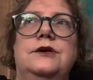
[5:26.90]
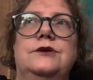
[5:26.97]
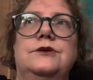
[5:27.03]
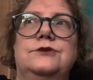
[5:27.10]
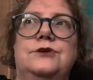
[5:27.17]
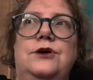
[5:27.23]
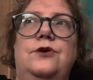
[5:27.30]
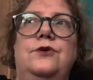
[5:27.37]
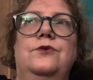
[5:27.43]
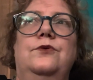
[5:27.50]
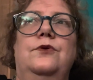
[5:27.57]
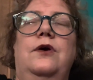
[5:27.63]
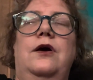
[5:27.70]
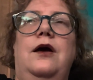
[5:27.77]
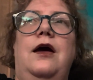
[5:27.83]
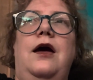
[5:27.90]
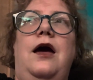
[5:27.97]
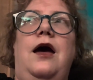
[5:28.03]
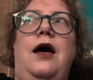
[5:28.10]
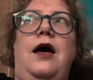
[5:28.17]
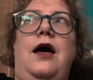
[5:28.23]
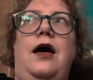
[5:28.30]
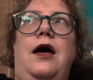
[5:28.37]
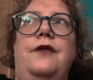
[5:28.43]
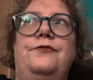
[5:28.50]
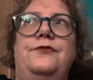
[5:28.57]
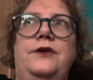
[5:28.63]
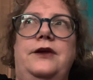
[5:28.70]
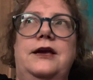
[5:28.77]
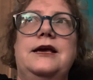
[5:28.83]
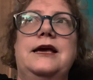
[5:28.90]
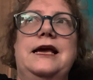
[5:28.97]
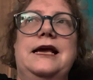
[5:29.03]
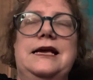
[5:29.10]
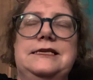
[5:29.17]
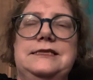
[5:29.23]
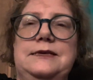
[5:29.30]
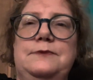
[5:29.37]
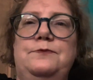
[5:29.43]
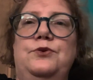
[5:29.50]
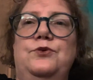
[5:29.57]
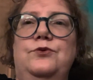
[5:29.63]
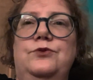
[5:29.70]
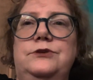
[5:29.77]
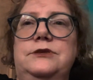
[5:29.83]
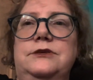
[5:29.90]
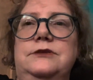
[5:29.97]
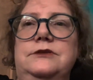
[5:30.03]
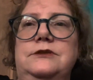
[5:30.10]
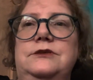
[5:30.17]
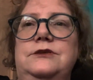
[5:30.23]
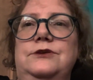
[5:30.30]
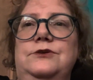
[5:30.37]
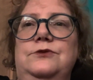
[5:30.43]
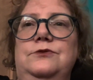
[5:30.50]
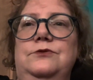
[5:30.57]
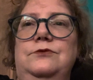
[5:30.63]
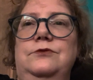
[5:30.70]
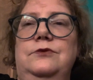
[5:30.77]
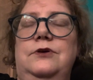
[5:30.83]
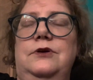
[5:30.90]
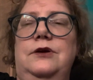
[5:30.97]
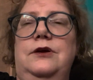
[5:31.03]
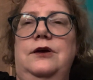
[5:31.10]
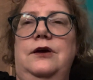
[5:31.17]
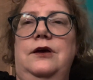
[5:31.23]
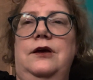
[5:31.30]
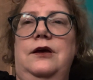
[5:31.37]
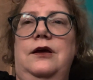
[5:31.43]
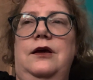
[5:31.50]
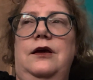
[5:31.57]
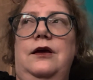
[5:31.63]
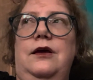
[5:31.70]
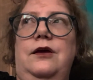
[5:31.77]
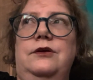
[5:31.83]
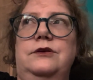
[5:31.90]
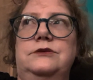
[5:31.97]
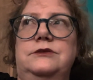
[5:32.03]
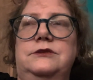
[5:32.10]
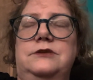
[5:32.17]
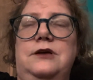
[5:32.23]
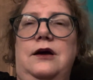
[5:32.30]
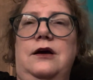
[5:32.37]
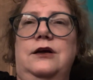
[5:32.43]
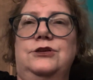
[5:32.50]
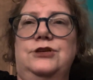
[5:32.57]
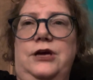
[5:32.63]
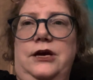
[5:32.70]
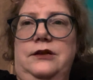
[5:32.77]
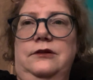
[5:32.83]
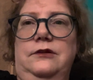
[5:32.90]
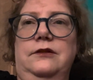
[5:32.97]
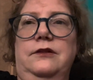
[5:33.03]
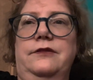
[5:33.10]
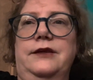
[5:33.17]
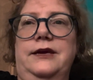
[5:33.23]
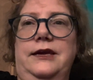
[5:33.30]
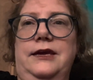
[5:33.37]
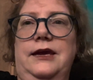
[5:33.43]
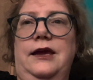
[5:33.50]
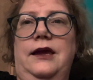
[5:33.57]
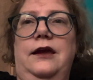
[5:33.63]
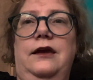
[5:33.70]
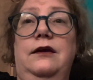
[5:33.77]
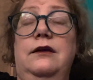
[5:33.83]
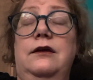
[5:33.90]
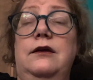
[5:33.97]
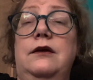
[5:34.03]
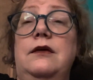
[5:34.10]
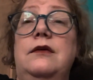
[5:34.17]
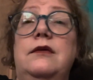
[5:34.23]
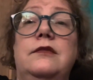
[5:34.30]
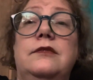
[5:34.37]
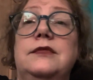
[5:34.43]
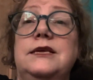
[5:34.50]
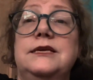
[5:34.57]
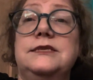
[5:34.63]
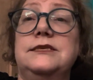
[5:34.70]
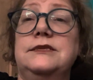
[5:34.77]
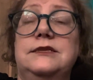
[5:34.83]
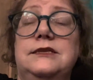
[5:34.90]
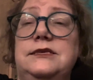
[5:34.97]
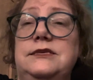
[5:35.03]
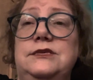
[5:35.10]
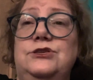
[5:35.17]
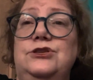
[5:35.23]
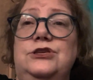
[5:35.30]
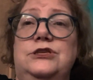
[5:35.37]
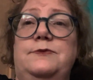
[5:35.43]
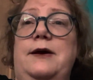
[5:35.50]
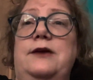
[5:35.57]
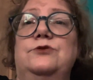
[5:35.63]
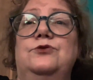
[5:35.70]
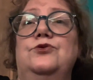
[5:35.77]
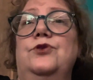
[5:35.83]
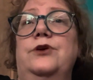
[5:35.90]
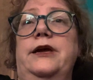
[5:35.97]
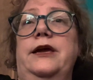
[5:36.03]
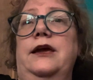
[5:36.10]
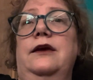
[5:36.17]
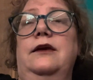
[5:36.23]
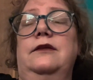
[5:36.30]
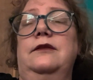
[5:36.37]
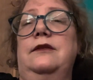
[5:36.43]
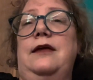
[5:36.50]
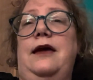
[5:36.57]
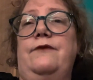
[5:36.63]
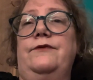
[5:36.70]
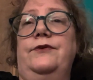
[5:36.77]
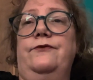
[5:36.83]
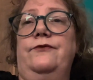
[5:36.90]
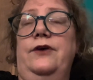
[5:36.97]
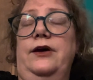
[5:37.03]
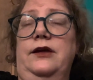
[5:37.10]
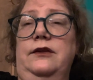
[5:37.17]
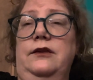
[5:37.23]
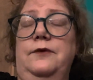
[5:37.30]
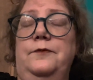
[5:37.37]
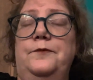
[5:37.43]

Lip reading: So I think it is important to start a channel thinking this is just about talking and having fun.